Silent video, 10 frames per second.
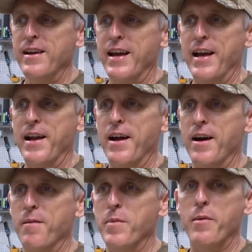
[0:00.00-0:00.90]
And
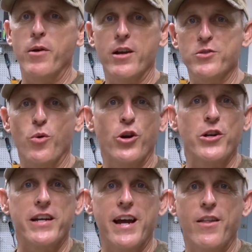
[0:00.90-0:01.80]
maybe us
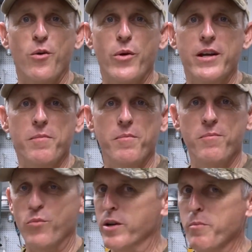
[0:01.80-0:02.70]
working together, we
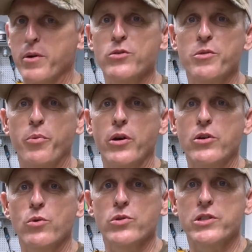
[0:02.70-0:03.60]
can build some pretty
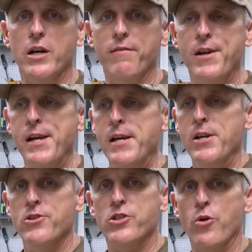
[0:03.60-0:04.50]
cool stuff.
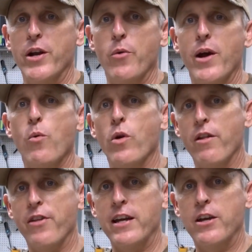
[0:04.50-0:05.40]
So anyway, I want
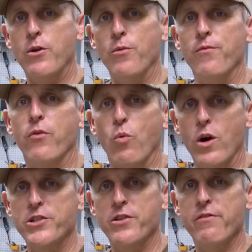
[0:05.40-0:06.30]
to thank you for
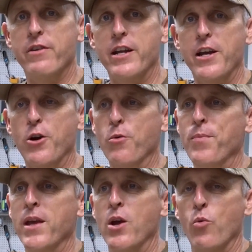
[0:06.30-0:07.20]
watching the video.
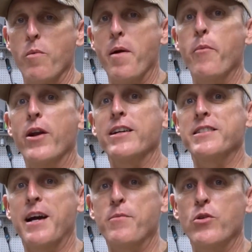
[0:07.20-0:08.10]
Remember,
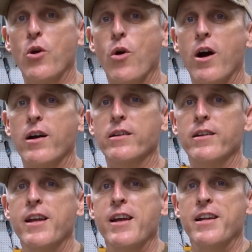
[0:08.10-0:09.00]
next time you go
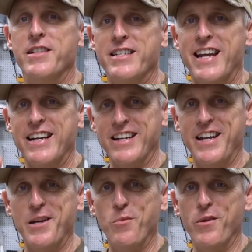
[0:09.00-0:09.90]
hunting, to take a
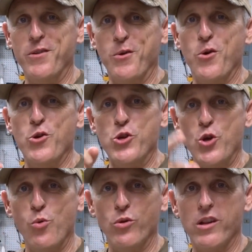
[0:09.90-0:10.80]
kid with you.
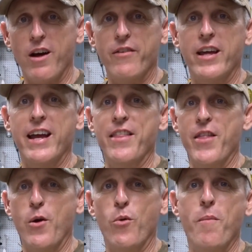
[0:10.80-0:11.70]
You will love it,
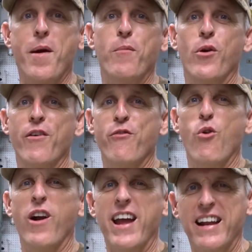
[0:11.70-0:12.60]
and they'll remember it
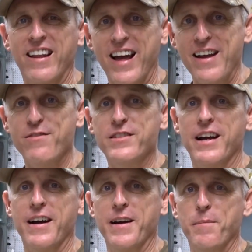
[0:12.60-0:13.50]
for a
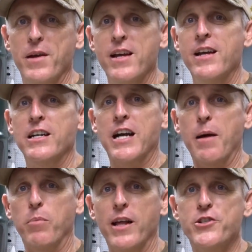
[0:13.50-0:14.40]
lifetime.
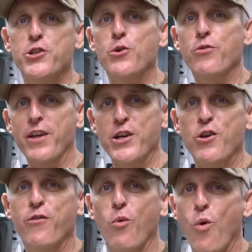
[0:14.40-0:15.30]
God bless you. Thank
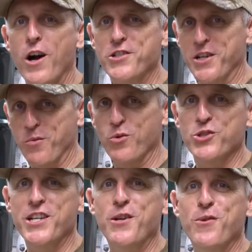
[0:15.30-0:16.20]
you for watching, and we'll
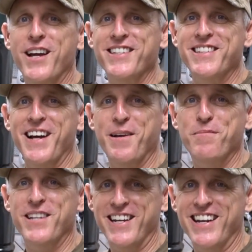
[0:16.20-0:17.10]
see you next time.
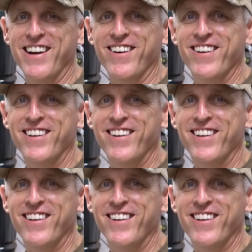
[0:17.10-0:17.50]
Take care.